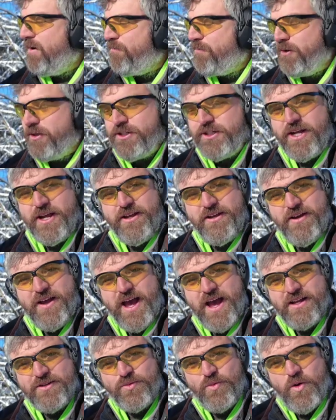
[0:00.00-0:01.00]
appreciate you
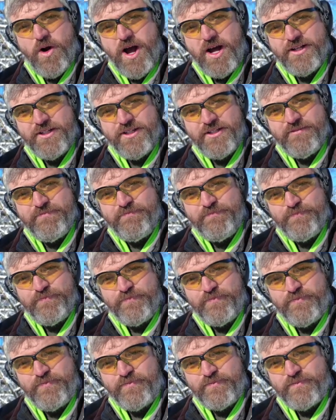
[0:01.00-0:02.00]
guys watching.
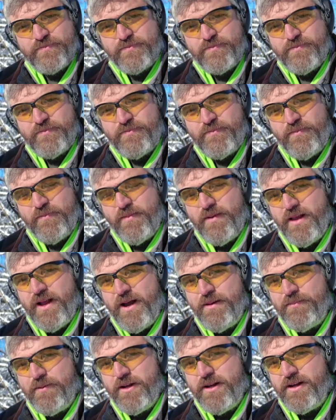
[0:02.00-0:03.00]

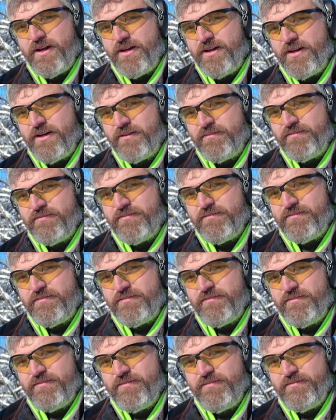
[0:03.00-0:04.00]
I'm gonna
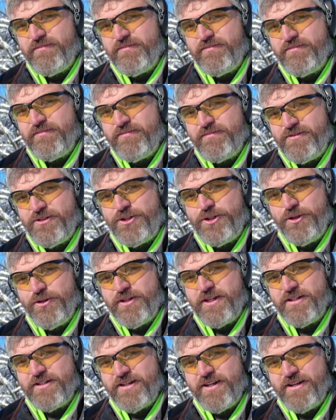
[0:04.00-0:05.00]
shoot
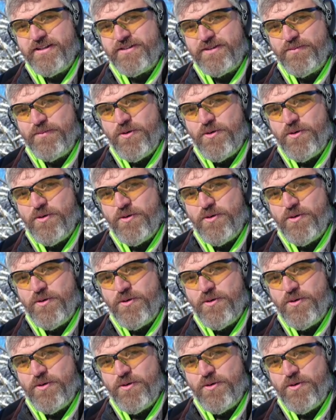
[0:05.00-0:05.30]
this thing some